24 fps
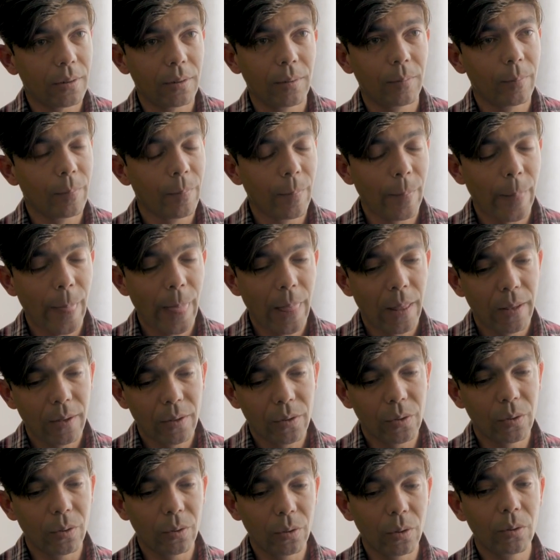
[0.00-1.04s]
And
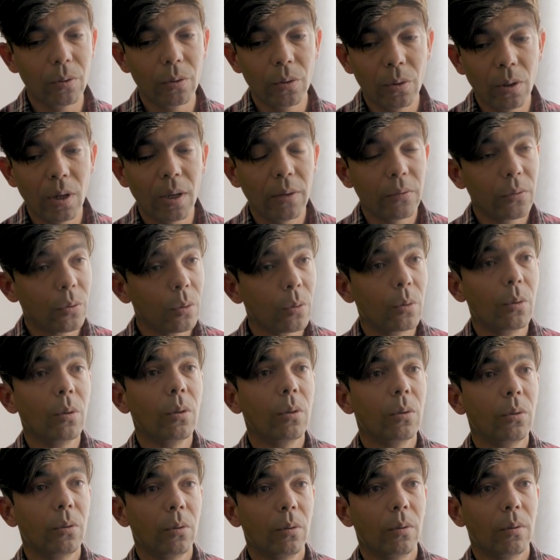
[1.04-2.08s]
so you have to
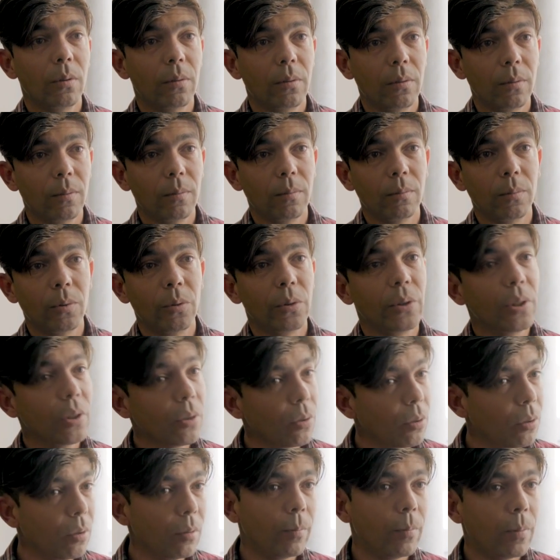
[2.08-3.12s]
go to
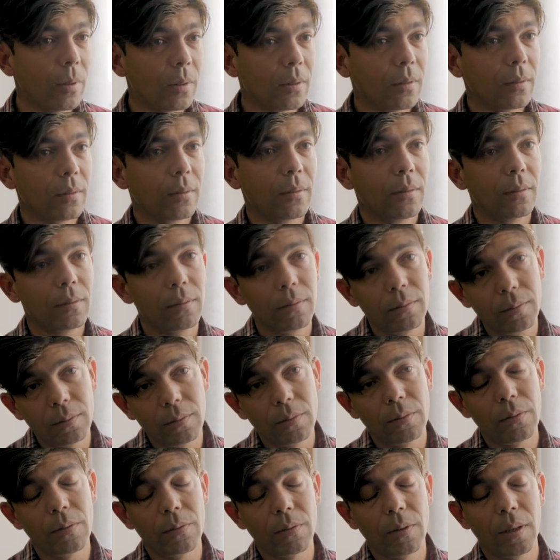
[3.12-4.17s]
Europe and
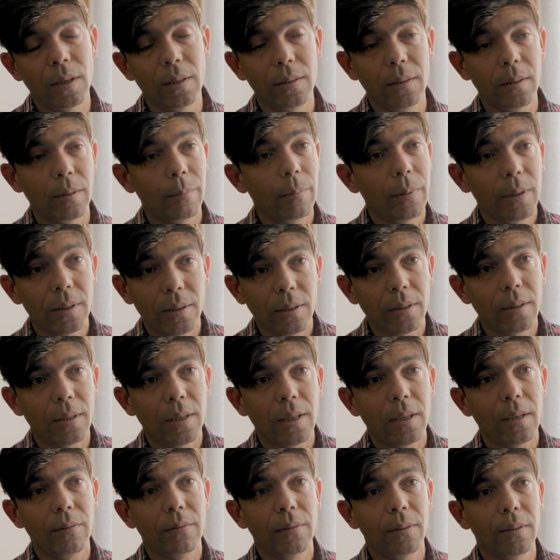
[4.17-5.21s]
find a better
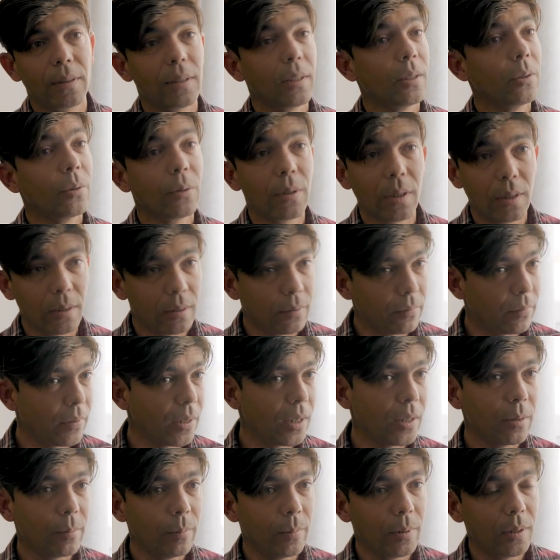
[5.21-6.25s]
life, and then you can
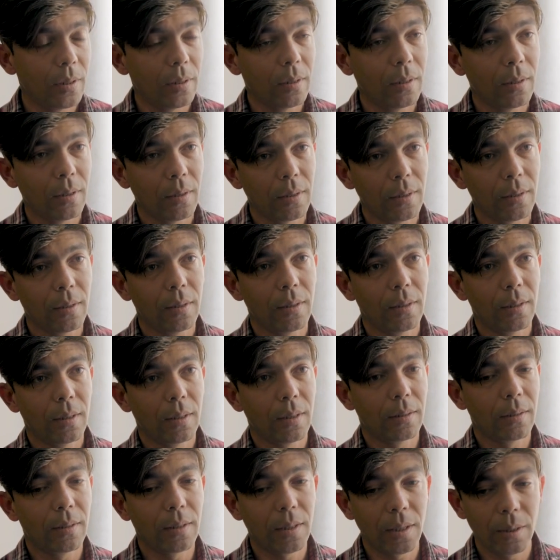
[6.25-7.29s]
invite me
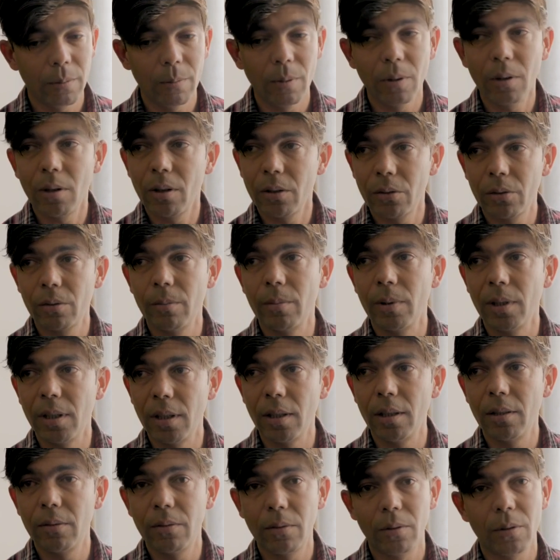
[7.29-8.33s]
and I will also be
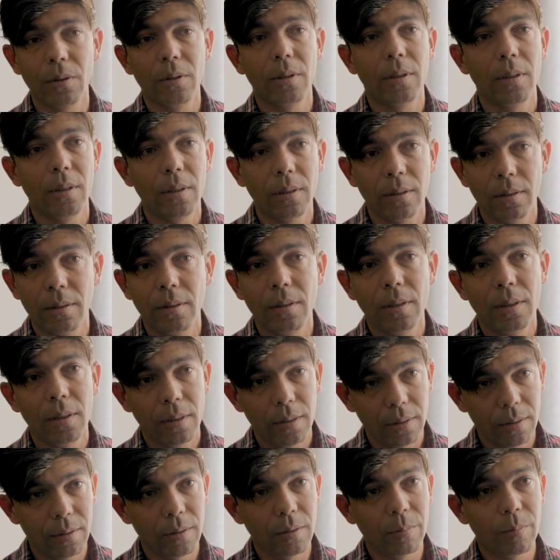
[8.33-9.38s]
healed for the
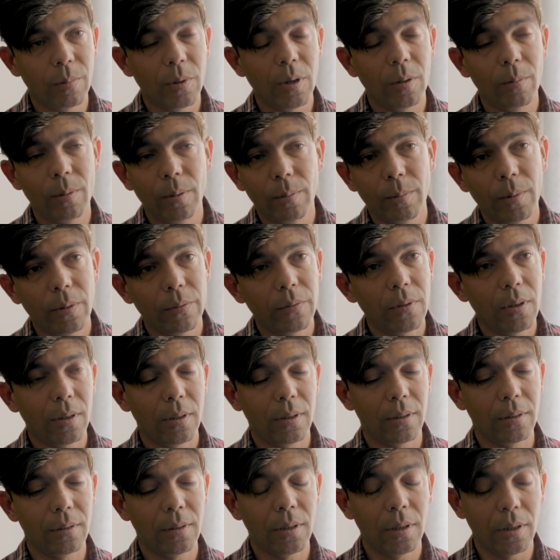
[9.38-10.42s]
problem of
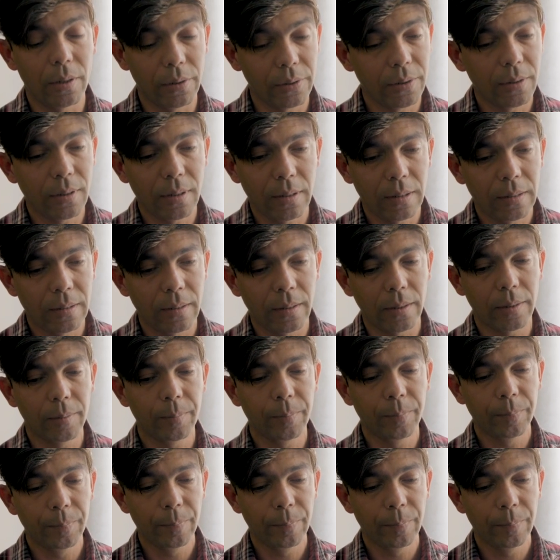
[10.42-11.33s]
heart attack.